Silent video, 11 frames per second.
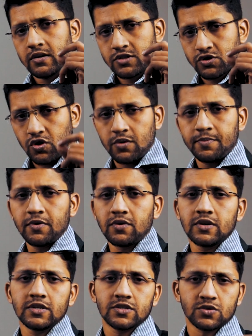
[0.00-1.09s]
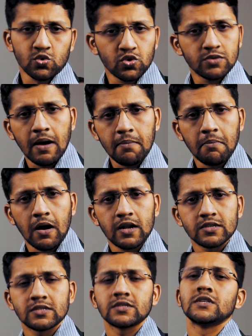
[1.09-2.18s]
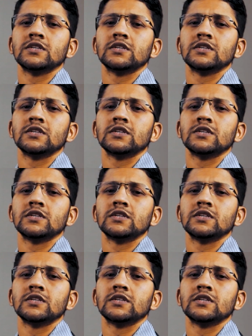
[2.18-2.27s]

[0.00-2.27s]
Scorpio is ruled by Mars,